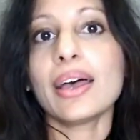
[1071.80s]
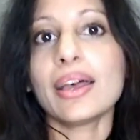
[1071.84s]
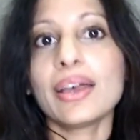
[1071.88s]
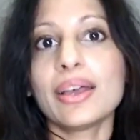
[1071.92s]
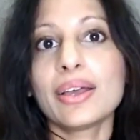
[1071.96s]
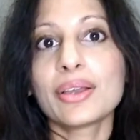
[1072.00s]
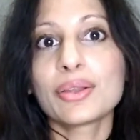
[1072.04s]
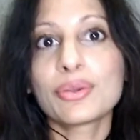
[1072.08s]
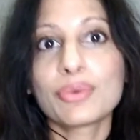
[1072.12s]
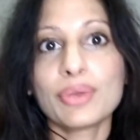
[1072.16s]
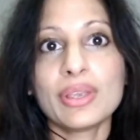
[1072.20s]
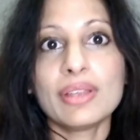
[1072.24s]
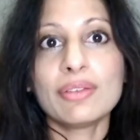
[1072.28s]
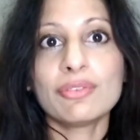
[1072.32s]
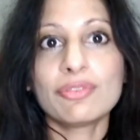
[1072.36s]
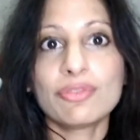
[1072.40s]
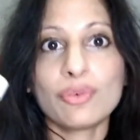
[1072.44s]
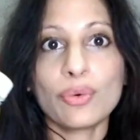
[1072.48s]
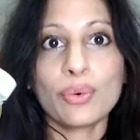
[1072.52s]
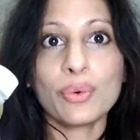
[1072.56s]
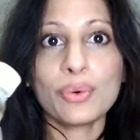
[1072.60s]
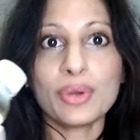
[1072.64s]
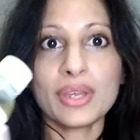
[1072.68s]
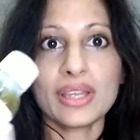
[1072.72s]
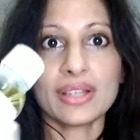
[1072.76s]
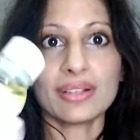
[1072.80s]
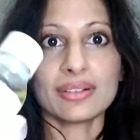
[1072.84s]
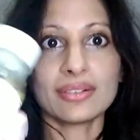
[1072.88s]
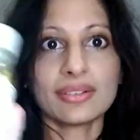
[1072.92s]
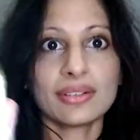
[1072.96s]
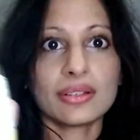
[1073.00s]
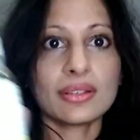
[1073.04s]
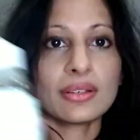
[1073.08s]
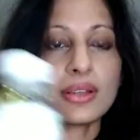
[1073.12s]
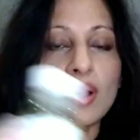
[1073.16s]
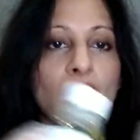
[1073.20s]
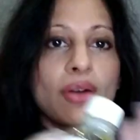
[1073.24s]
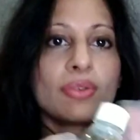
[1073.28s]
uh, Green for Oil.
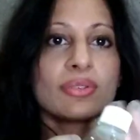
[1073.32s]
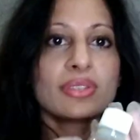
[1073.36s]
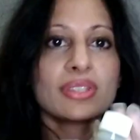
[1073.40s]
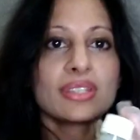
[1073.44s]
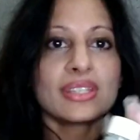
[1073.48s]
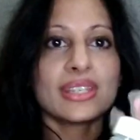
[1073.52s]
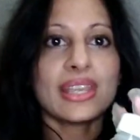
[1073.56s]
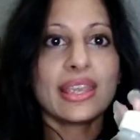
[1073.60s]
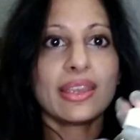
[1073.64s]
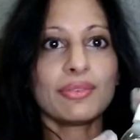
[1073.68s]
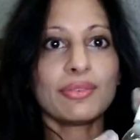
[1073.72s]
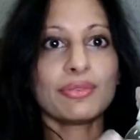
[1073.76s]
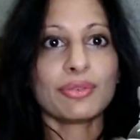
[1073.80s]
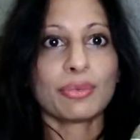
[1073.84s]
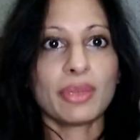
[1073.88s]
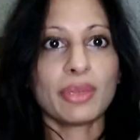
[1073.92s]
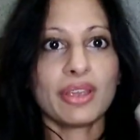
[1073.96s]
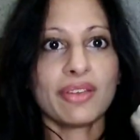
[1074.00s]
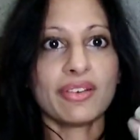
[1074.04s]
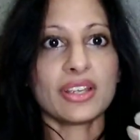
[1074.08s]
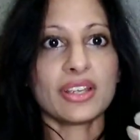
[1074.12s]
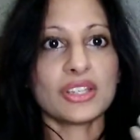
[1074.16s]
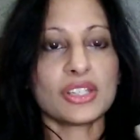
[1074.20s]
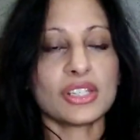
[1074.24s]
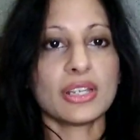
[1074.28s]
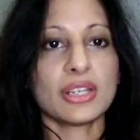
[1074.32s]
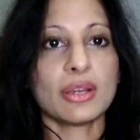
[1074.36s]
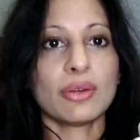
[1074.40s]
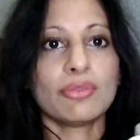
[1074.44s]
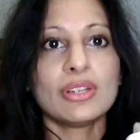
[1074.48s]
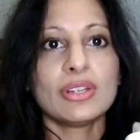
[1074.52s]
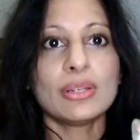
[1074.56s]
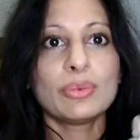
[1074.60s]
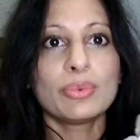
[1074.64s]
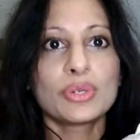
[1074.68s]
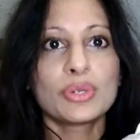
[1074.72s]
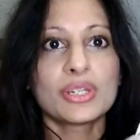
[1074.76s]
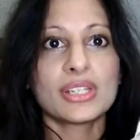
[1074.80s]
I can't see it from here, actually. I
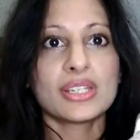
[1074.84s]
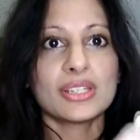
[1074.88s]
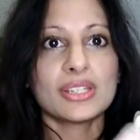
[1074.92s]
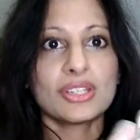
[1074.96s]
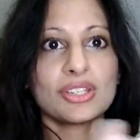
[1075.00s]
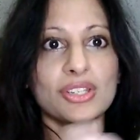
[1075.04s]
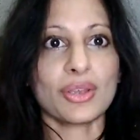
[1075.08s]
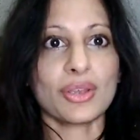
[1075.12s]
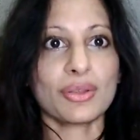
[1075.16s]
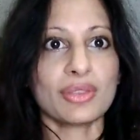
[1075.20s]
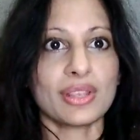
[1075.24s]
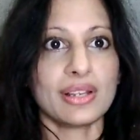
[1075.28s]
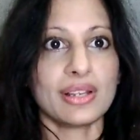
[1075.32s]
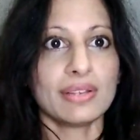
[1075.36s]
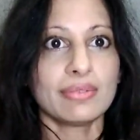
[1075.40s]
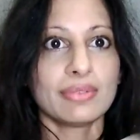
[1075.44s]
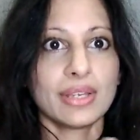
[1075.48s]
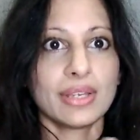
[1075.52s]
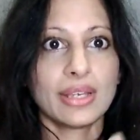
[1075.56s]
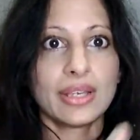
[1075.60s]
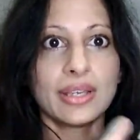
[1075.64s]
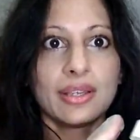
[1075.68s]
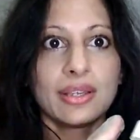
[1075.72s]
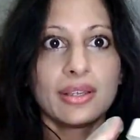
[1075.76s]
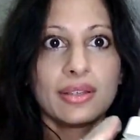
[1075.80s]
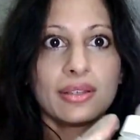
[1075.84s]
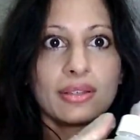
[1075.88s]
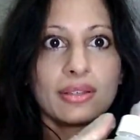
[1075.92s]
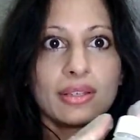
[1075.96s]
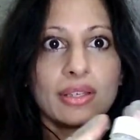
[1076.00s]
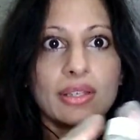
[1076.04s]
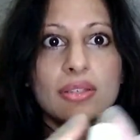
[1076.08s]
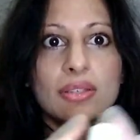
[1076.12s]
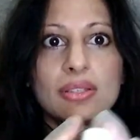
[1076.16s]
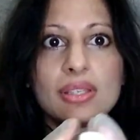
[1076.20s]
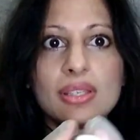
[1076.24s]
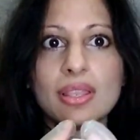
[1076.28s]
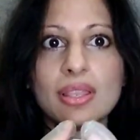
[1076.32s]
really wanted to show them.
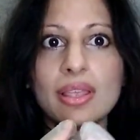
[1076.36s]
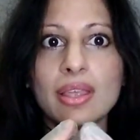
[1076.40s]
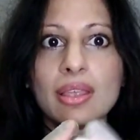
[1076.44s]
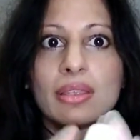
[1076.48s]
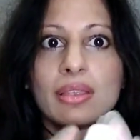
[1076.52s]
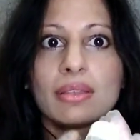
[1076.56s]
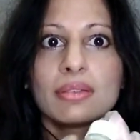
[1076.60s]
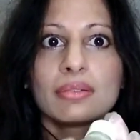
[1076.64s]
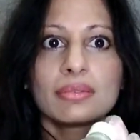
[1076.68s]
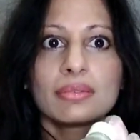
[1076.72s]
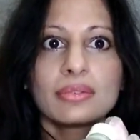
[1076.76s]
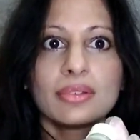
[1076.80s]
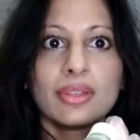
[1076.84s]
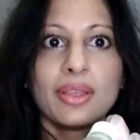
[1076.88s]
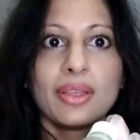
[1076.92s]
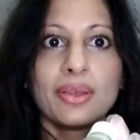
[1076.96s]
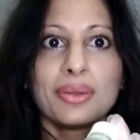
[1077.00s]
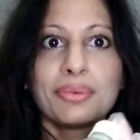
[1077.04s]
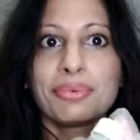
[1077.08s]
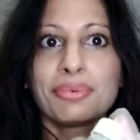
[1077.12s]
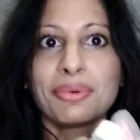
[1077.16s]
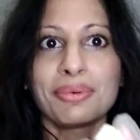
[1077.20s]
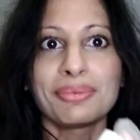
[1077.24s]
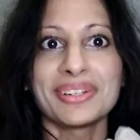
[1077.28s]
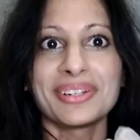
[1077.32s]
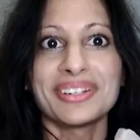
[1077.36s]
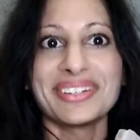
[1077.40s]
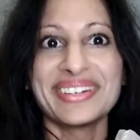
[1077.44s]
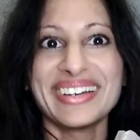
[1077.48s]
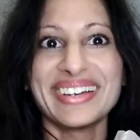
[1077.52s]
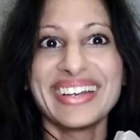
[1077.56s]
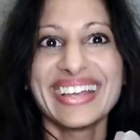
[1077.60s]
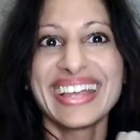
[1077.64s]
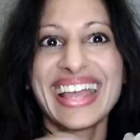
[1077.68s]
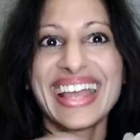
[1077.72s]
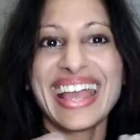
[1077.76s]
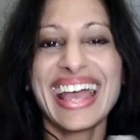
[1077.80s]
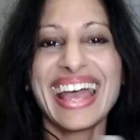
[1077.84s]
Can you see that? No, probably not.